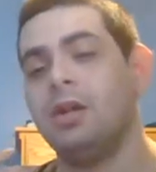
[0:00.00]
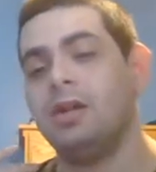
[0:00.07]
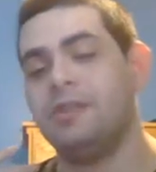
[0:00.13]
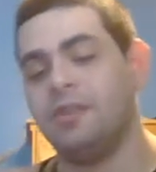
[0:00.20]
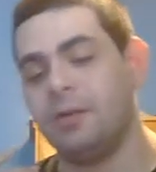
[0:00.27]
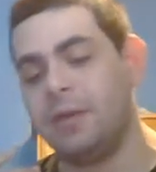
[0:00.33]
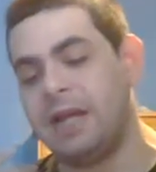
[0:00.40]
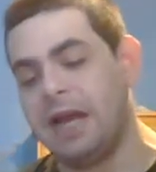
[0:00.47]

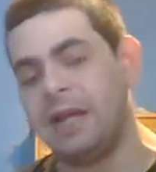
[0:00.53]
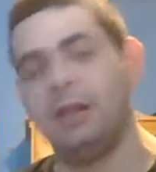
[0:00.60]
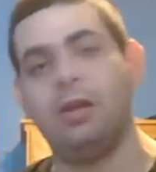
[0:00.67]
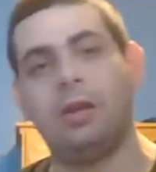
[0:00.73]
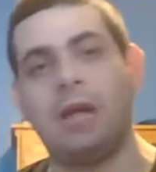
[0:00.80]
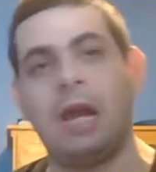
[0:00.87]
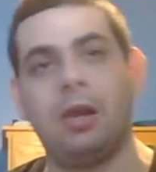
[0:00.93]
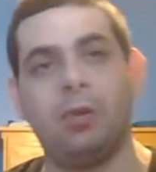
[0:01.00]
So we kind
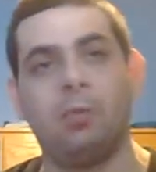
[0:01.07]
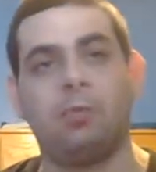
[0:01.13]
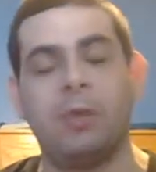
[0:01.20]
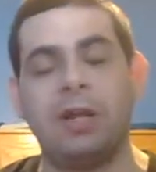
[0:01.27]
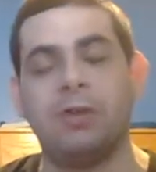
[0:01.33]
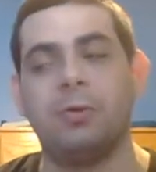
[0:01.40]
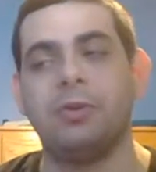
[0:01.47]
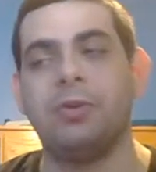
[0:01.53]
of got a little
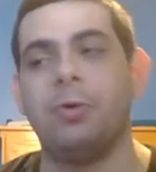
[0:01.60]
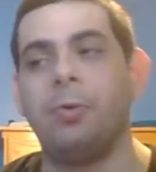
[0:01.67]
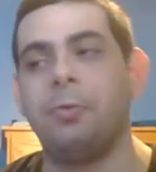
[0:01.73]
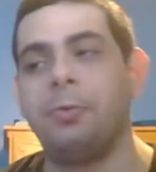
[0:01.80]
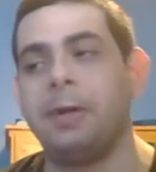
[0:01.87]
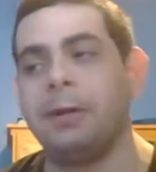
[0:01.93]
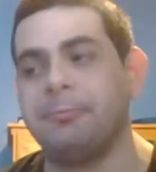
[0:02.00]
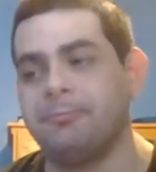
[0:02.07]
wrinkle in the whole
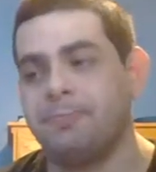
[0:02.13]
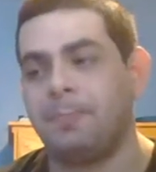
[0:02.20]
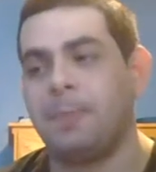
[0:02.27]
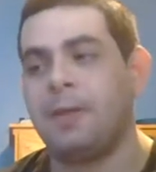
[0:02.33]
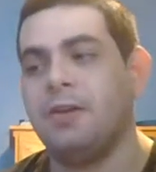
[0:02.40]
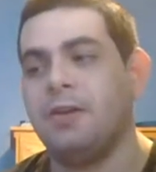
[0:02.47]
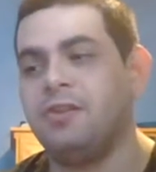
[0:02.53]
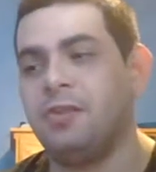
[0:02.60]
thing.
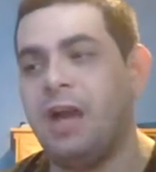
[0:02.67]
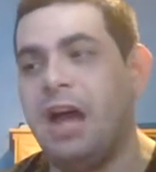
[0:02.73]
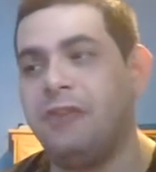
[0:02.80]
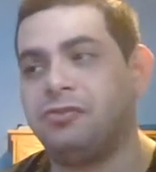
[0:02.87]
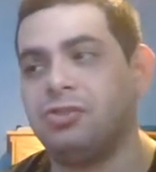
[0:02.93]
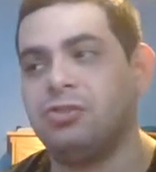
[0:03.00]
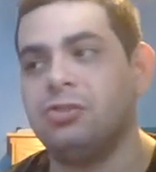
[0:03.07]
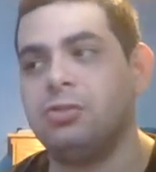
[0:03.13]
So
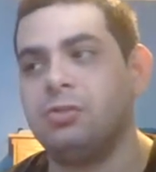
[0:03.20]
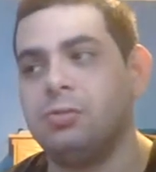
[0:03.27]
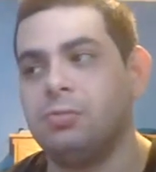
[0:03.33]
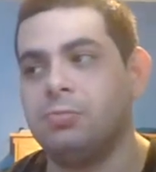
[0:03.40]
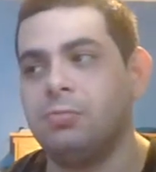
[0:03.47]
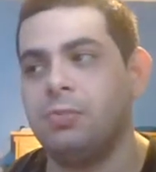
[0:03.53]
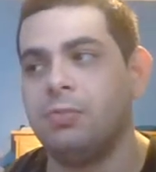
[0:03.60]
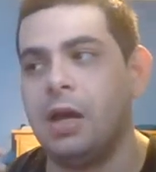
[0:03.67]

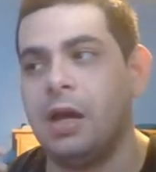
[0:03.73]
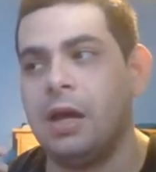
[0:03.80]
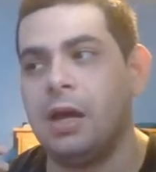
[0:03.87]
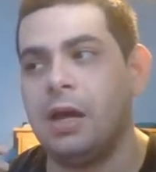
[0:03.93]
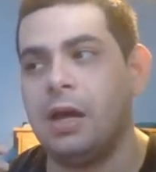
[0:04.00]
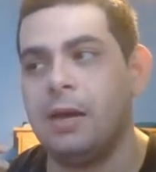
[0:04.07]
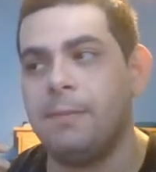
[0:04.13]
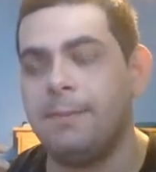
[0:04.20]
after
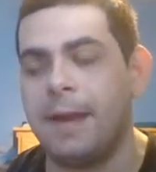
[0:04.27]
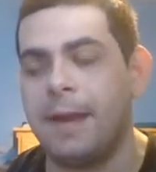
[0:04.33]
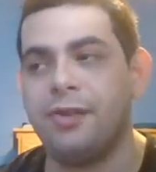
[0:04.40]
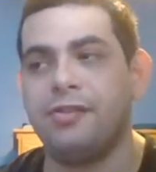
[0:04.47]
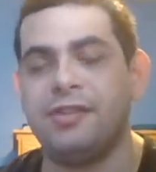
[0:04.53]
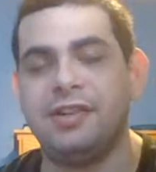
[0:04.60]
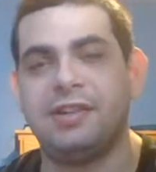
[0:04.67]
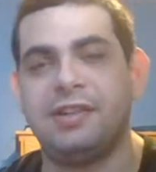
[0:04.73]
uh,
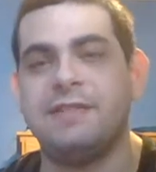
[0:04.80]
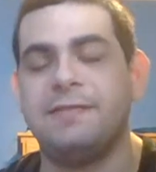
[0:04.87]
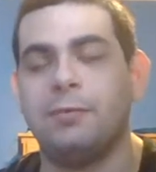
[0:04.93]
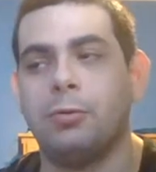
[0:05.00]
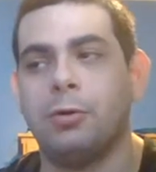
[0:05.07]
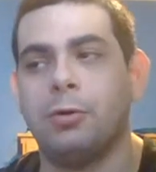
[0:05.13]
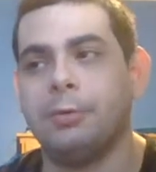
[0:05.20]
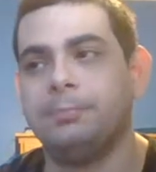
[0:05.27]
Mario
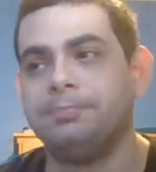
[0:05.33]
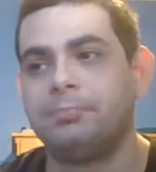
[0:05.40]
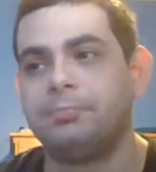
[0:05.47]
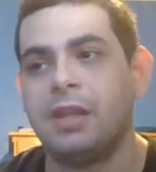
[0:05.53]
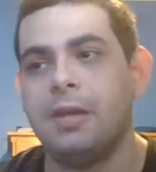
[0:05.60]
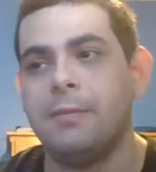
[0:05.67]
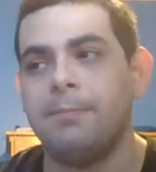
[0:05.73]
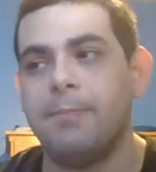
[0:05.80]
64,
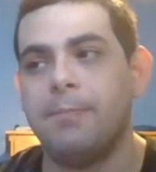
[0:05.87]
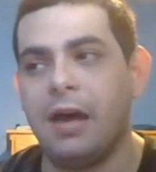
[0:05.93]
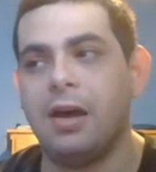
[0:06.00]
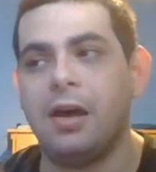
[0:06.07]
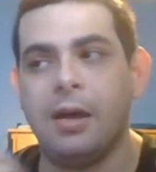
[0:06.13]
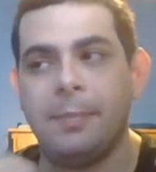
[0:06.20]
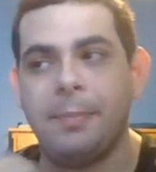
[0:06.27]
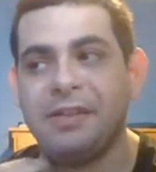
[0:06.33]
Bow-
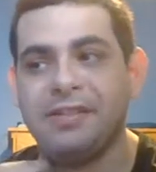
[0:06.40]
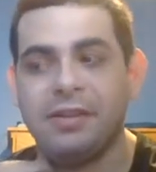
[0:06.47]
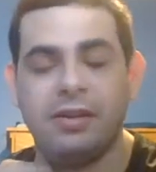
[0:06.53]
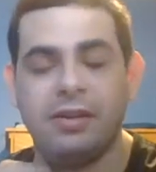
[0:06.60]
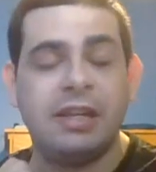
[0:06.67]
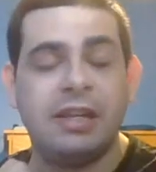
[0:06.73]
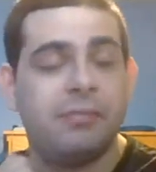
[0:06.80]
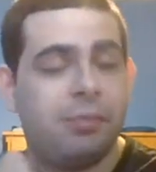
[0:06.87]
uh,
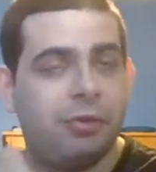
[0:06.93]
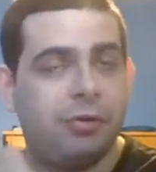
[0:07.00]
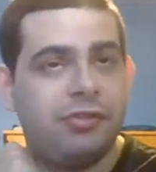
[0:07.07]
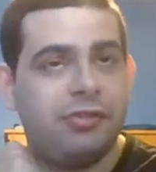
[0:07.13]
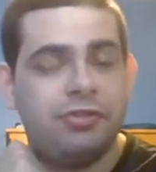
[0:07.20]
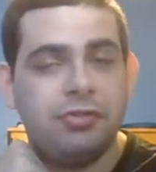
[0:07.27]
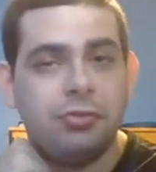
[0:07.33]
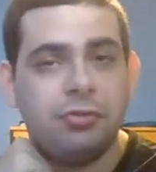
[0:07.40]
Bowsella gives
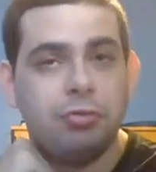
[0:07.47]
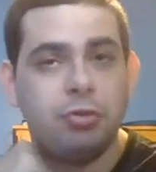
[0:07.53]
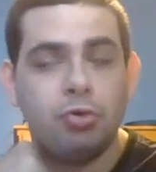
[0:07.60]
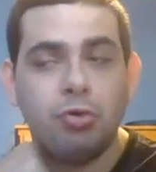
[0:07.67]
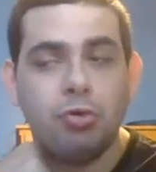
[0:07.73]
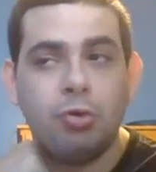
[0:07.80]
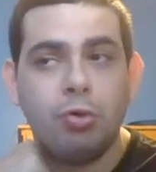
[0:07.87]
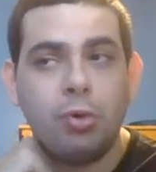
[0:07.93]
birth
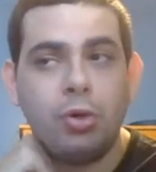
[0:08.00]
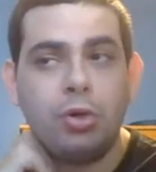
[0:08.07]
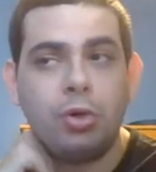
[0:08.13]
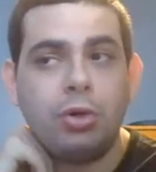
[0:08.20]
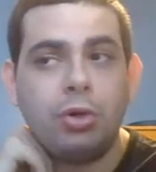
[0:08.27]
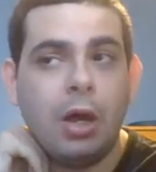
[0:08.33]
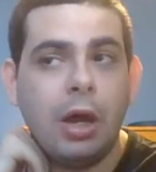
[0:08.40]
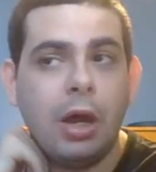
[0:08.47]
to
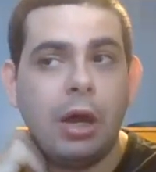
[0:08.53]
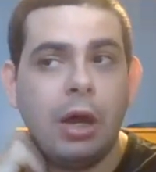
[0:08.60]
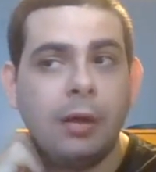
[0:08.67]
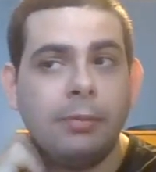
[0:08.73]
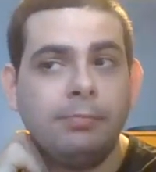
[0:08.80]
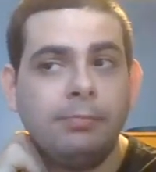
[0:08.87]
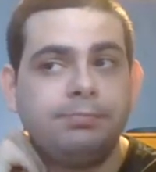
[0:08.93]
uh,